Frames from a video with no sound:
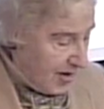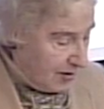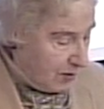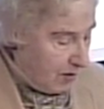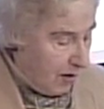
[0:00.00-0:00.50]
were
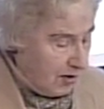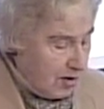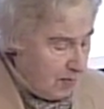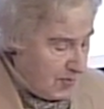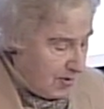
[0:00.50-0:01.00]
no
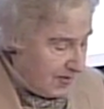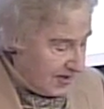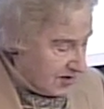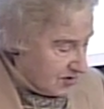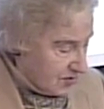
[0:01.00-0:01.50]
longer
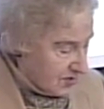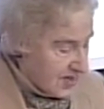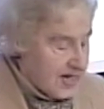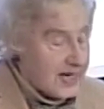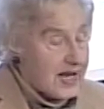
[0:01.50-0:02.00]
permitted to
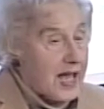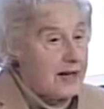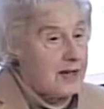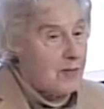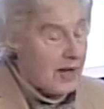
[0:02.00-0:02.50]
take
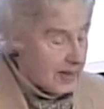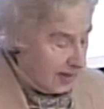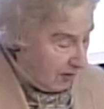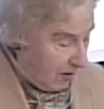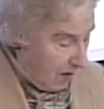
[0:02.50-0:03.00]
any money
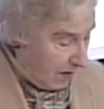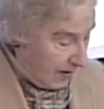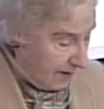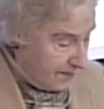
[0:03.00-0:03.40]
along,